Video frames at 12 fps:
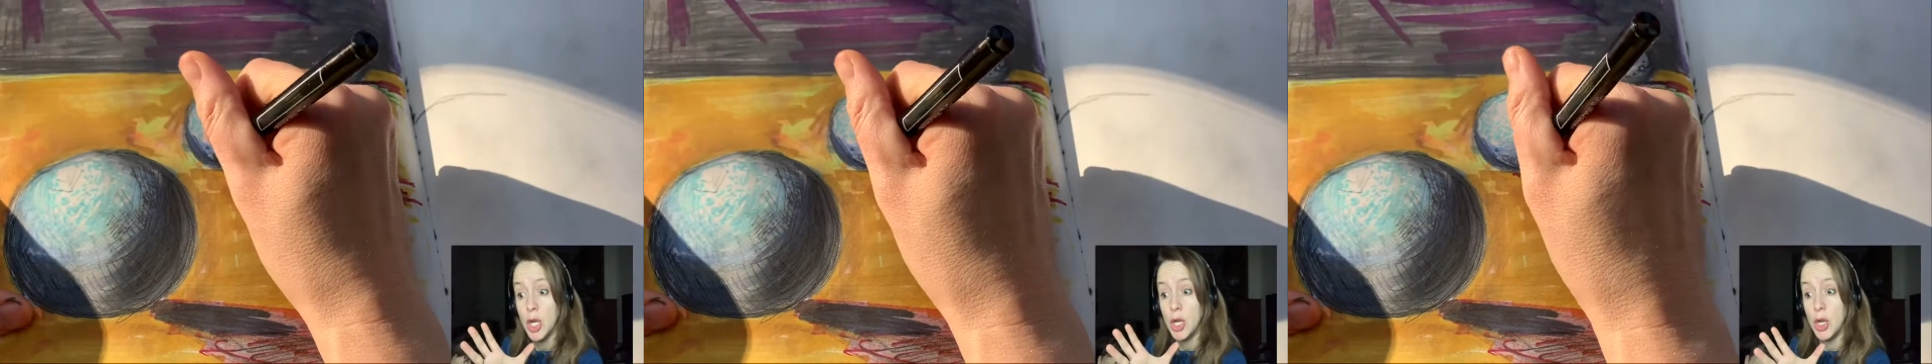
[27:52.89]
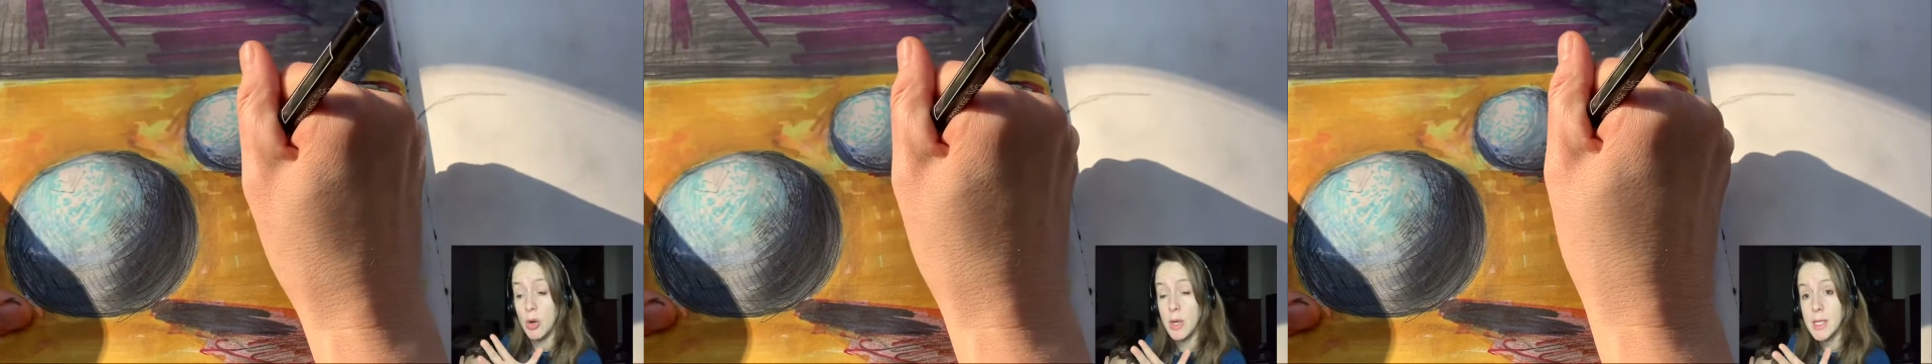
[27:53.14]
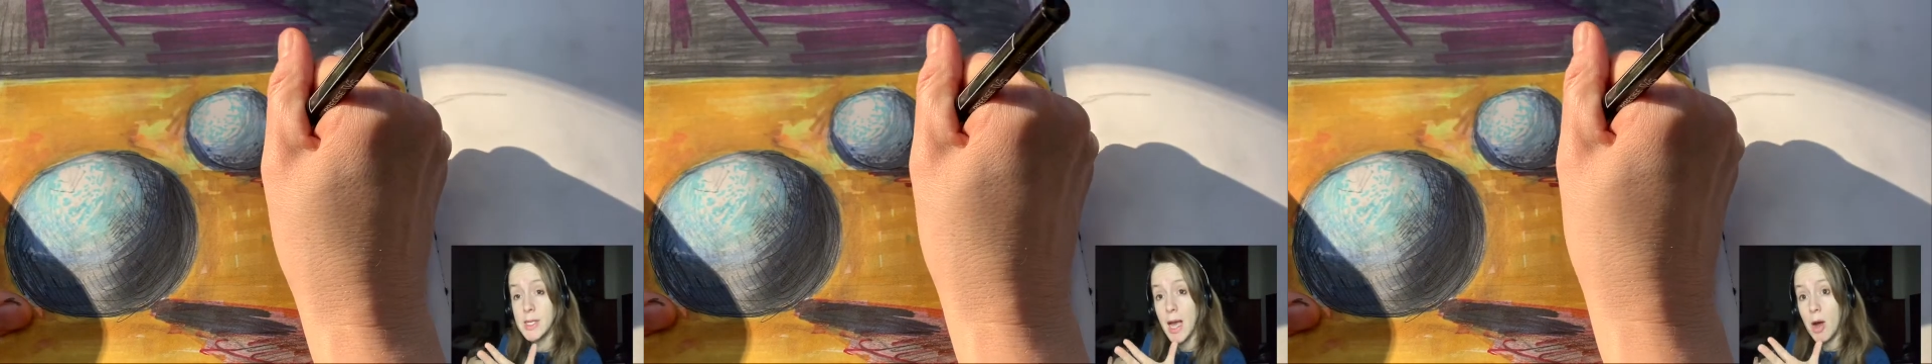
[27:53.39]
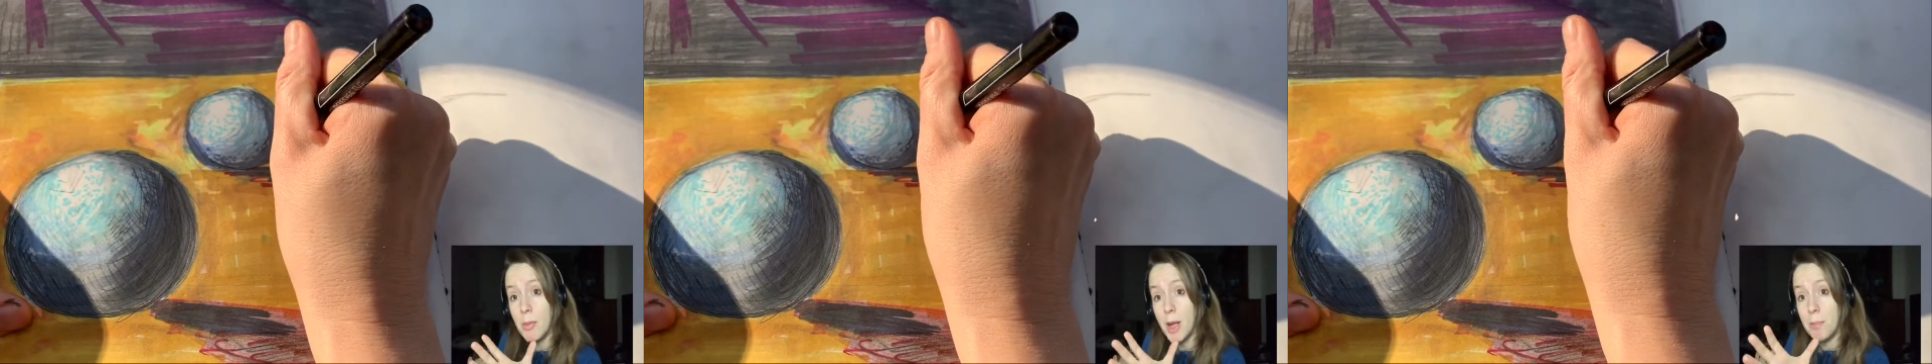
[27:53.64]
Notice
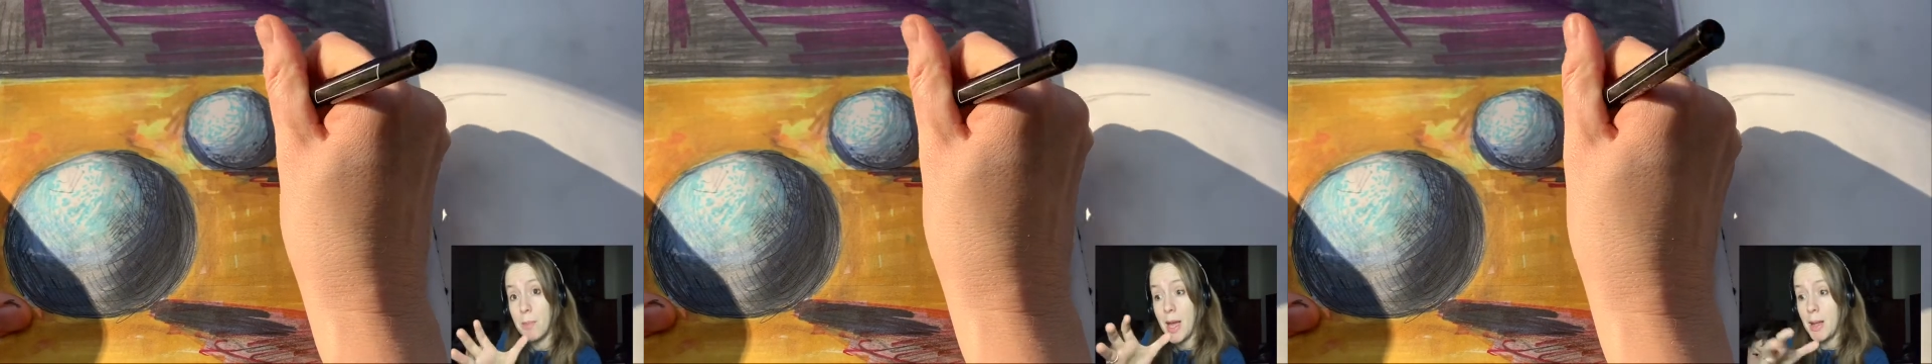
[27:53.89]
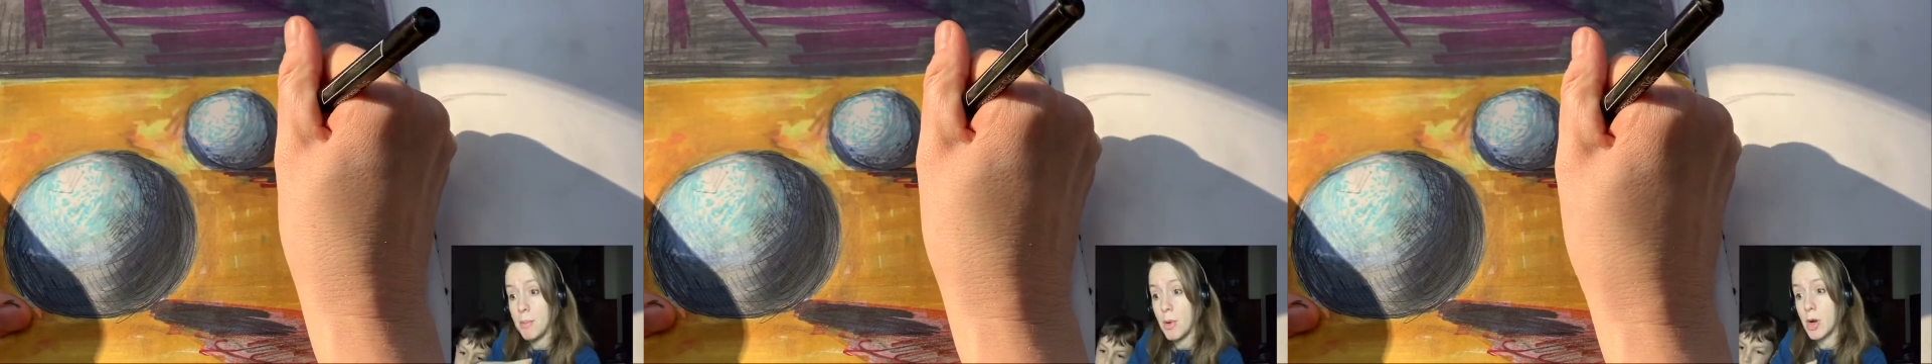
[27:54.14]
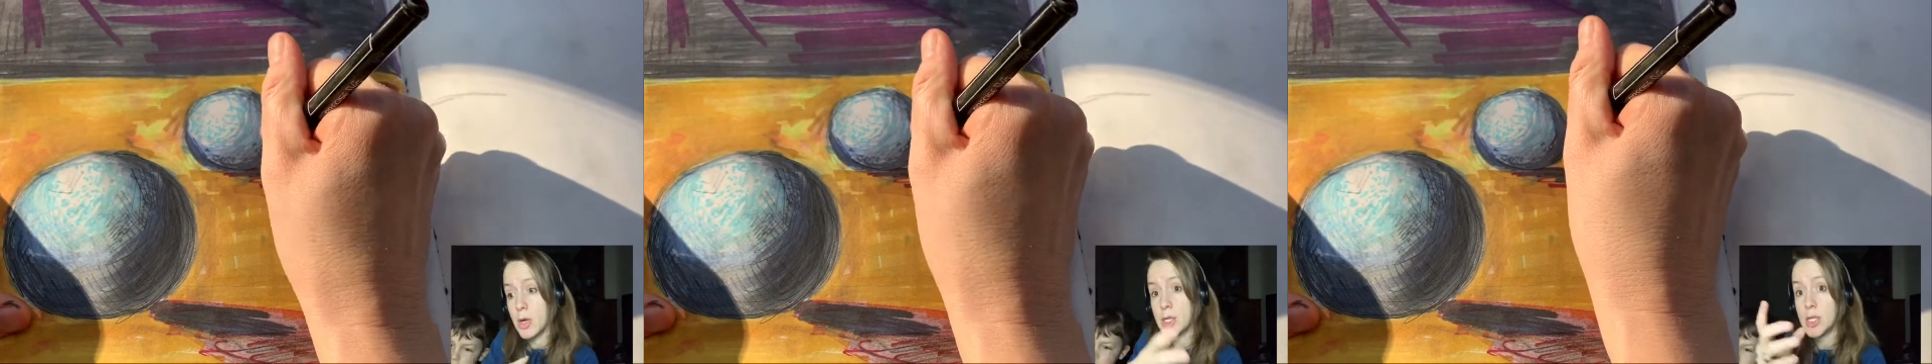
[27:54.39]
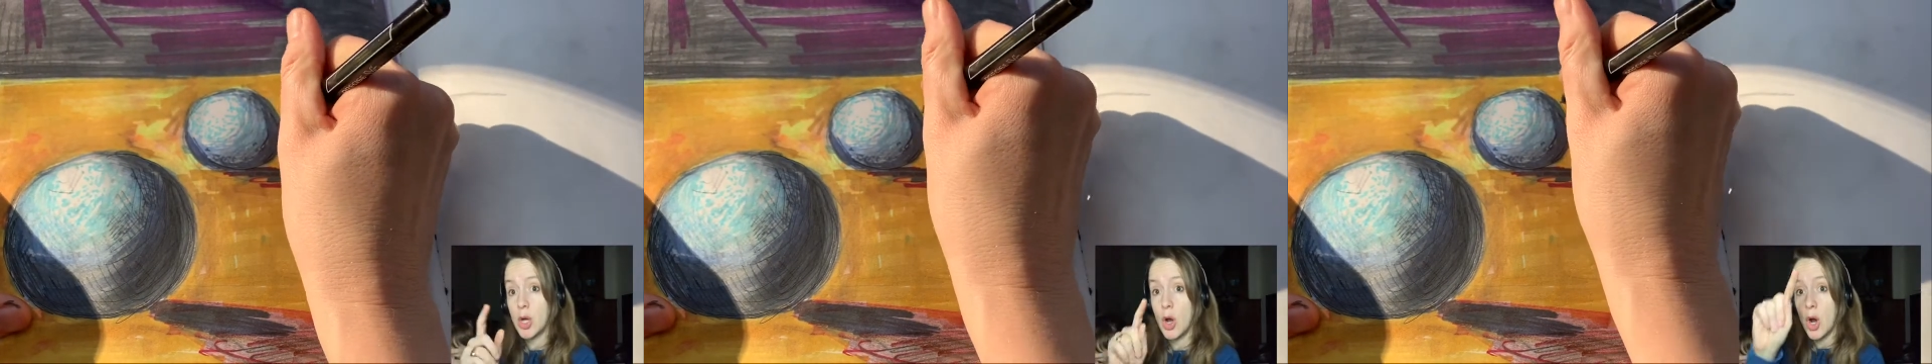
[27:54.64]
how my pen
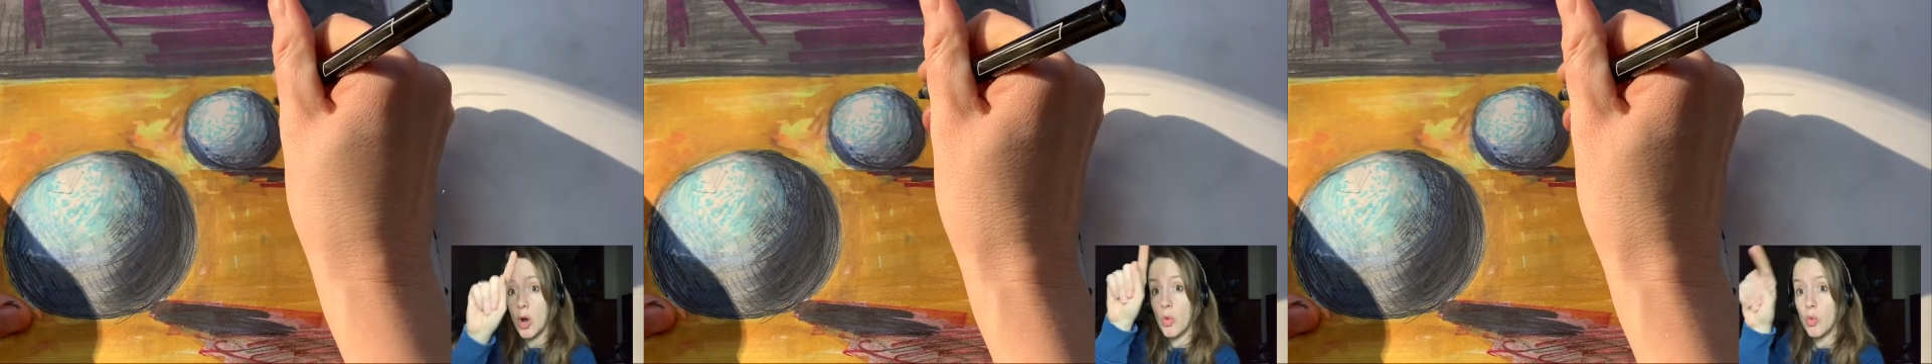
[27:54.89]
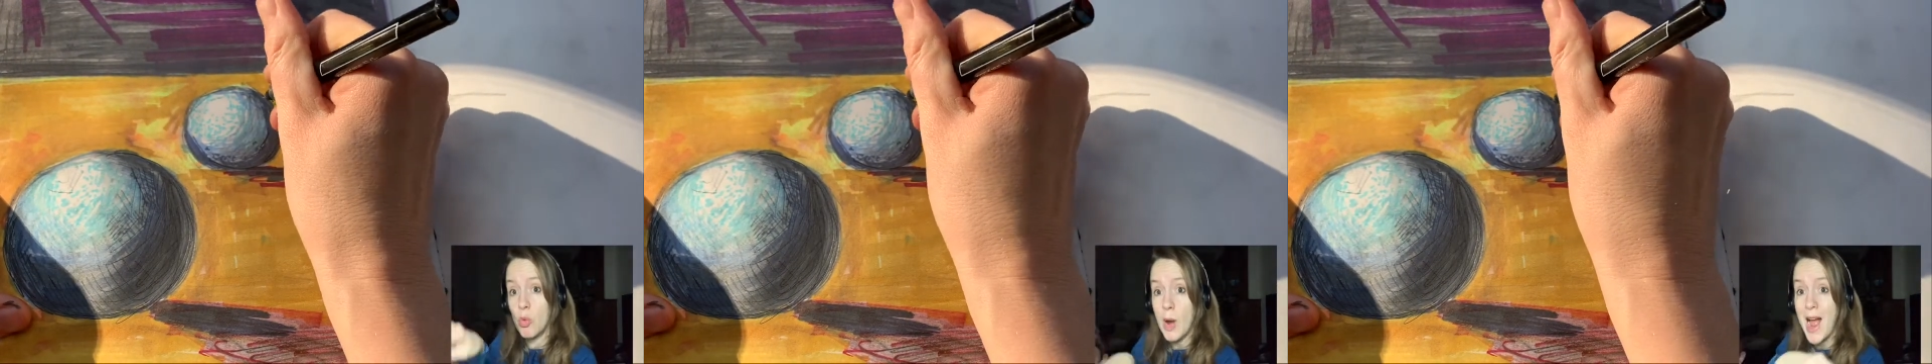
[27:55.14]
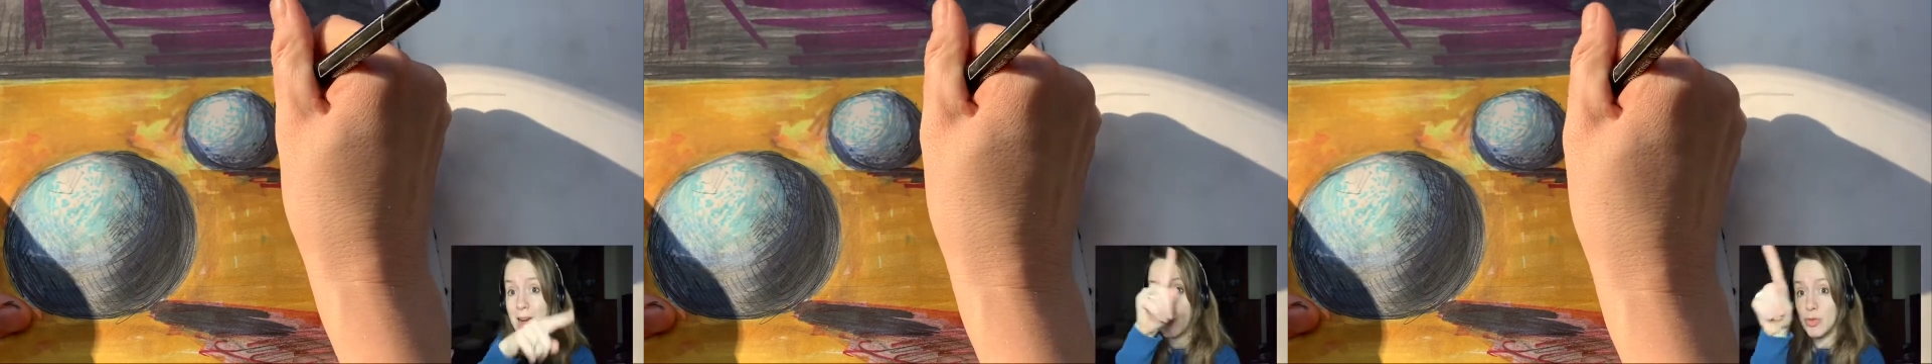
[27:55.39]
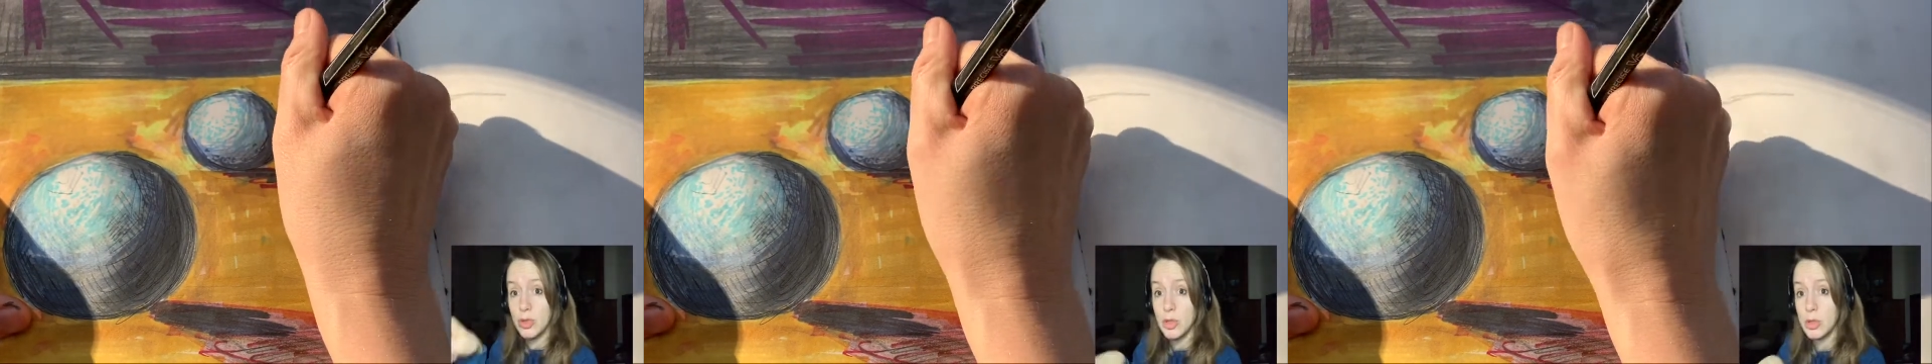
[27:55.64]
marks are
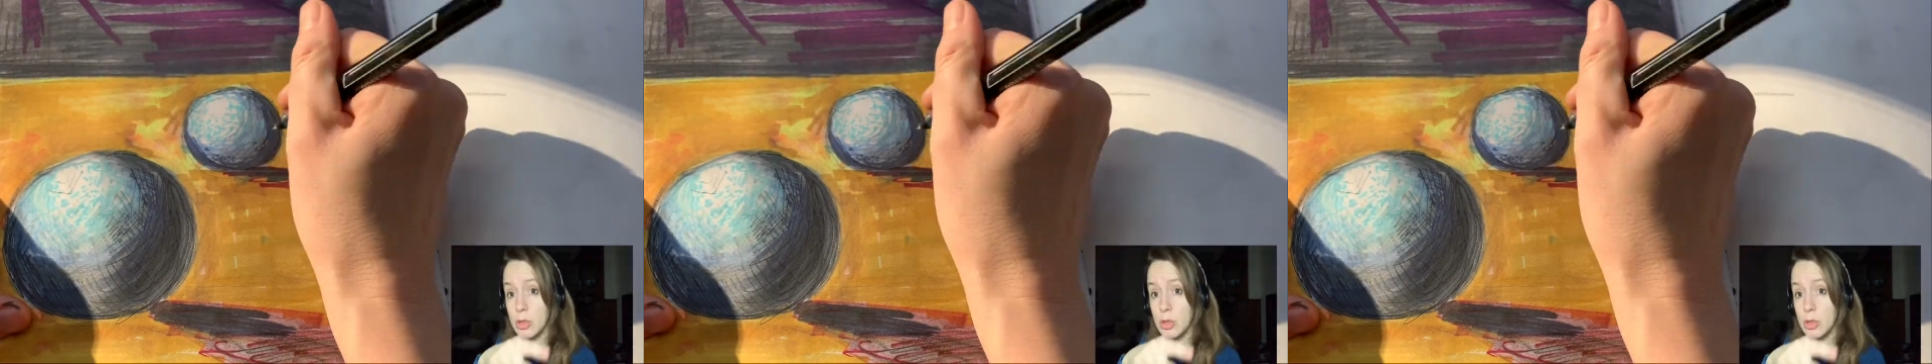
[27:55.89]
round.